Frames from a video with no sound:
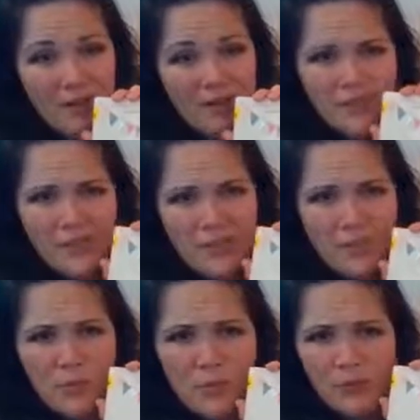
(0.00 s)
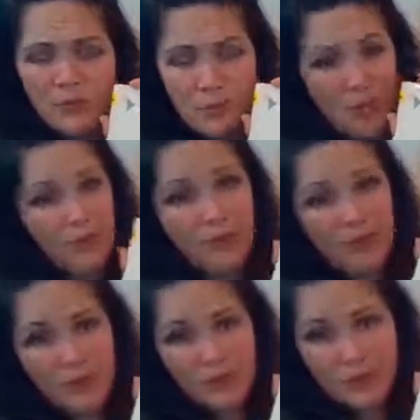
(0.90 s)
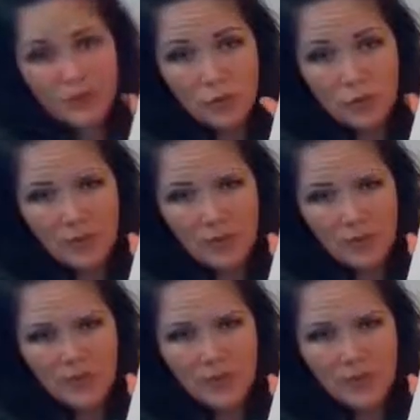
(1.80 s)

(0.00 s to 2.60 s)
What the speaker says: really did a beautiful job writing this story.